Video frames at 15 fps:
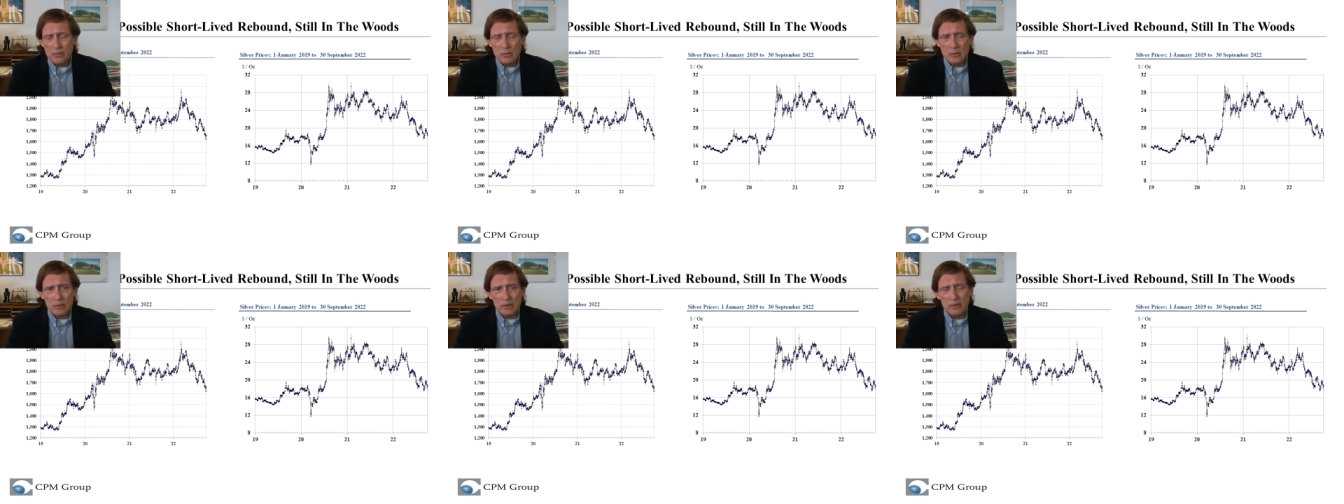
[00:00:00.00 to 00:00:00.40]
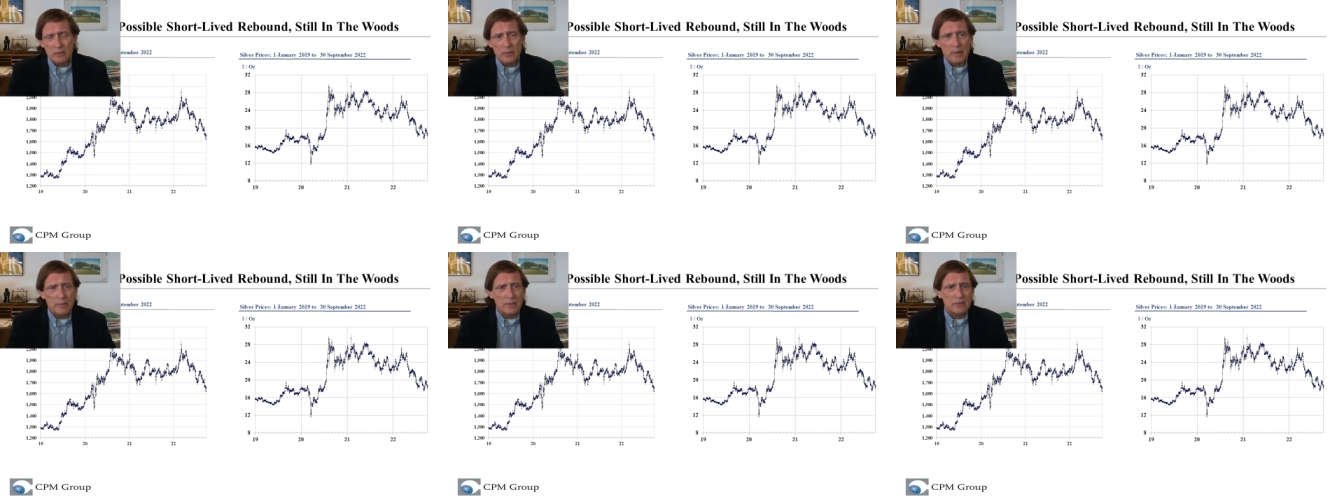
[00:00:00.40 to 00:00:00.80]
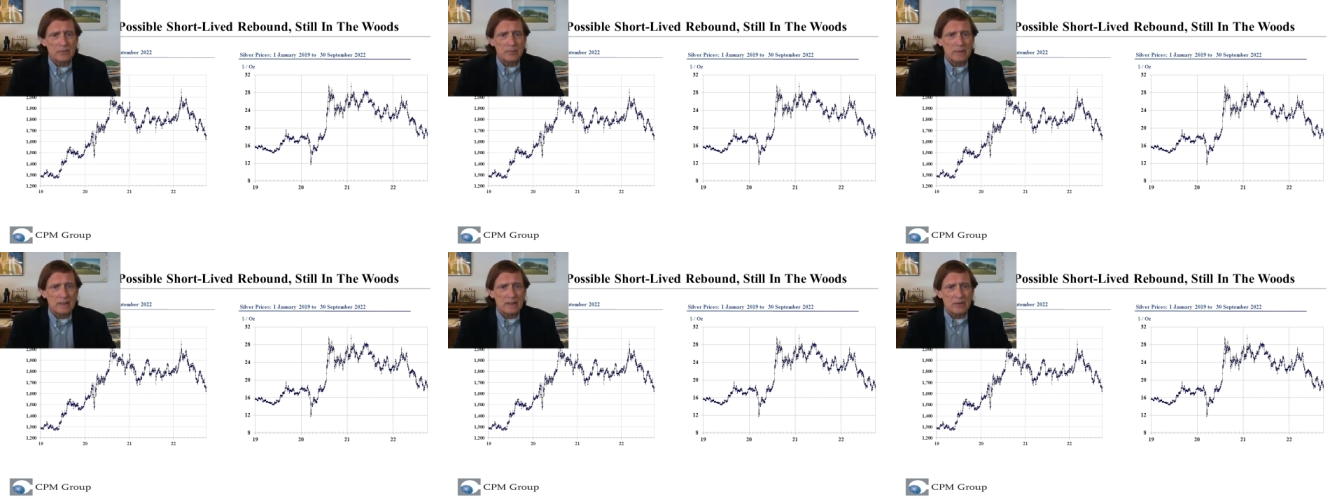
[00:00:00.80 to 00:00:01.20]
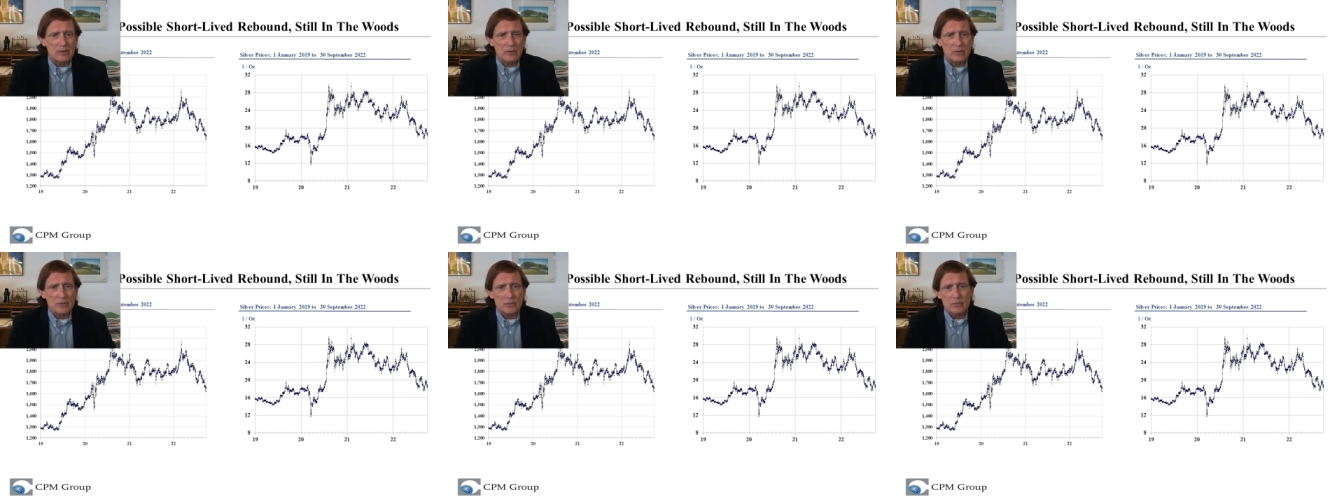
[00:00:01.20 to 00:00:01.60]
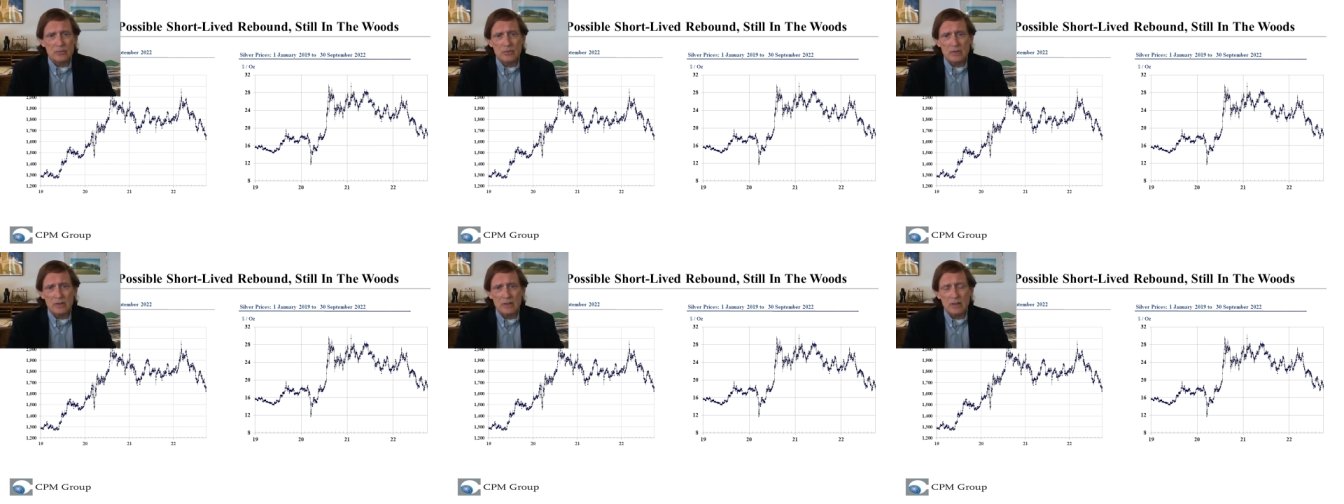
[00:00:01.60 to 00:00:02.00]
nuclear weapons being
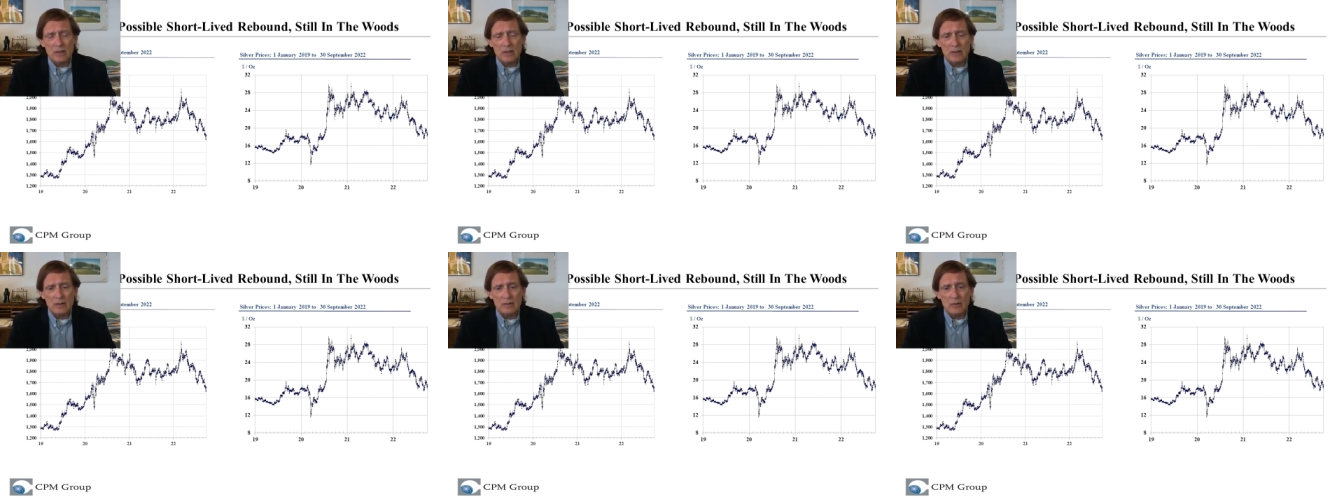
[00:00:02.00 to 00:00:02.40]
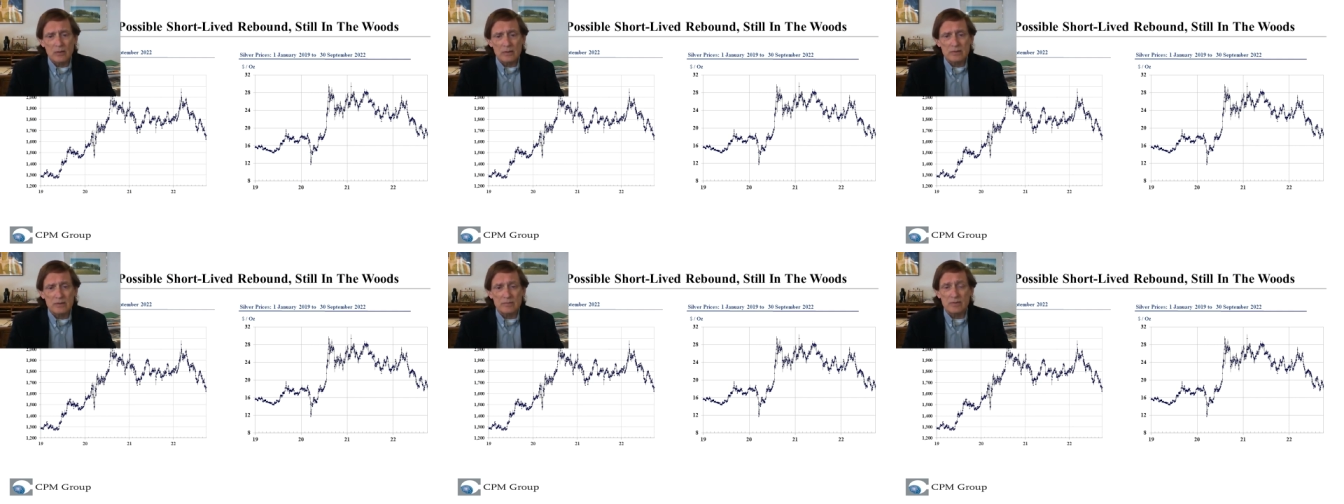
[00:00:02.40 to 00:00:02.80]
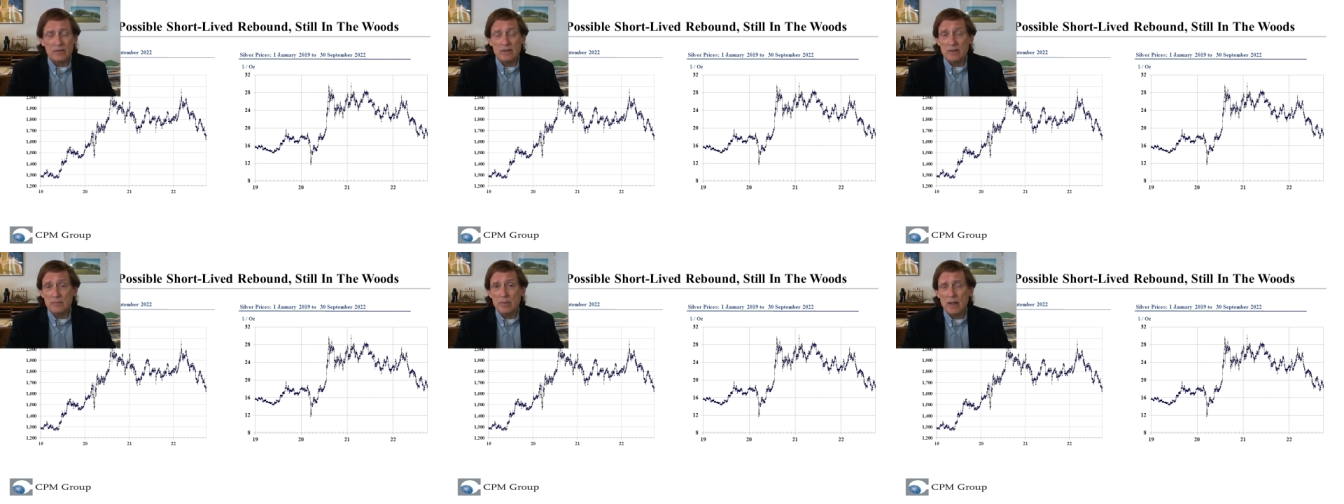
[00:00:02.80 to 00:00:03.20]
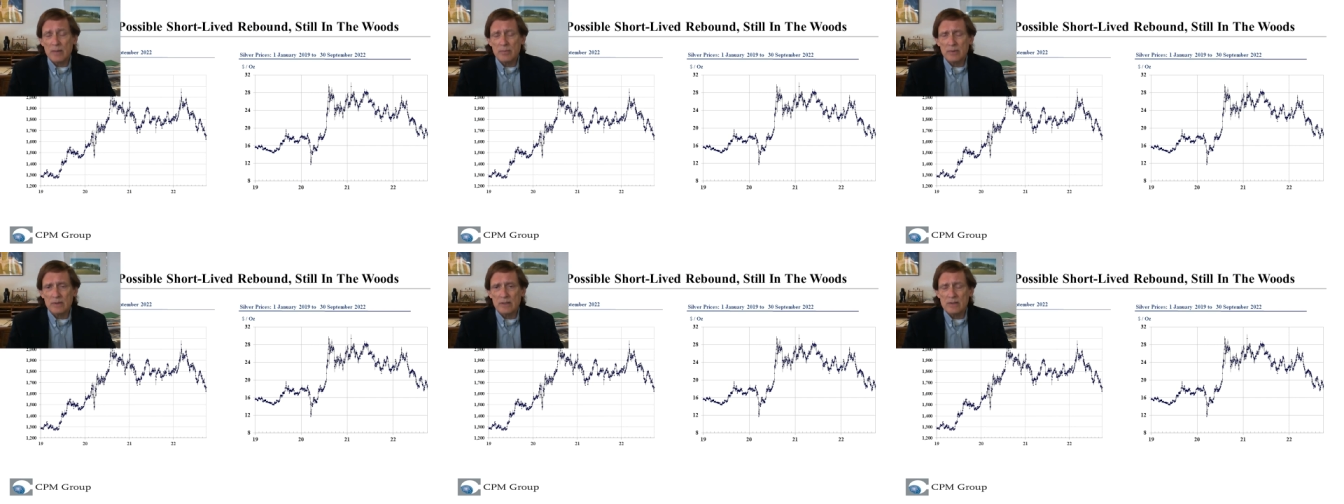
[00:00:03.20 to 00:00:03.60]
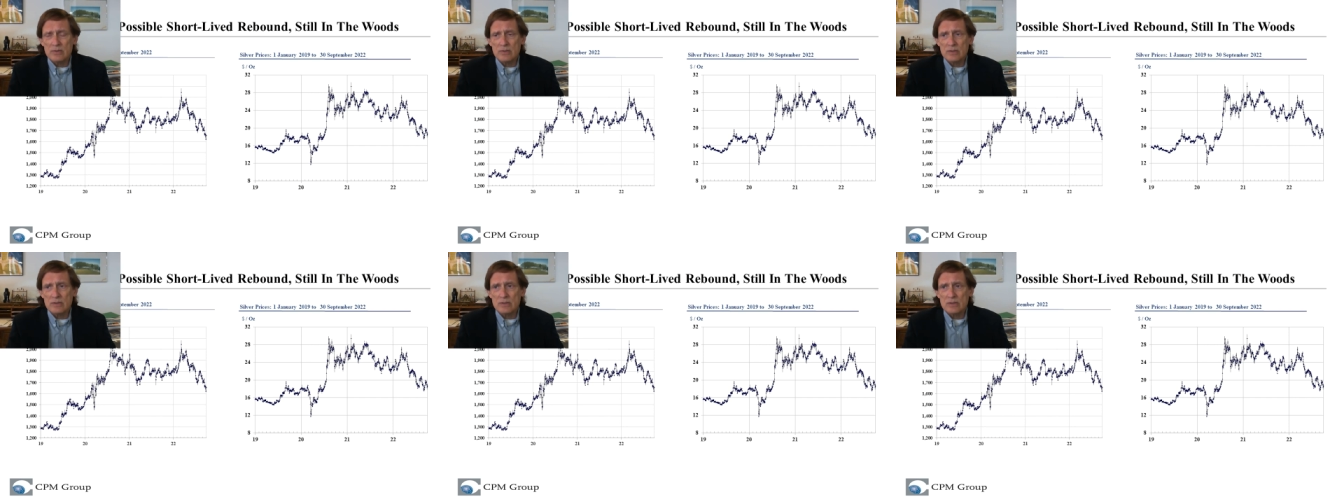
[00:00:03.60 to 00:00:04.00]
used uh, on civilian
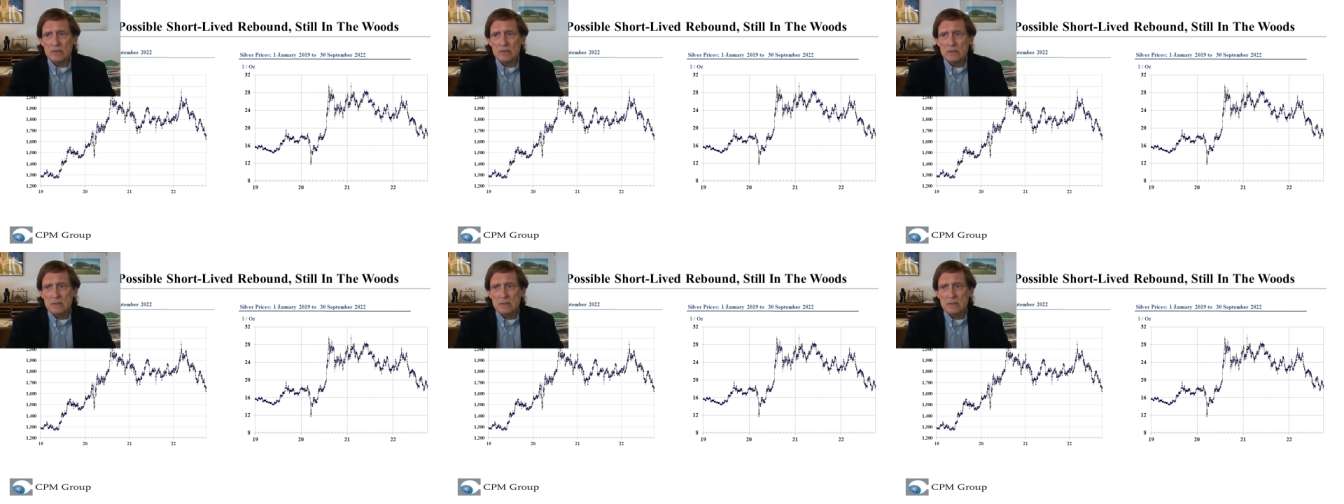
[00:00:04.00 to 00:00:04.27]
populations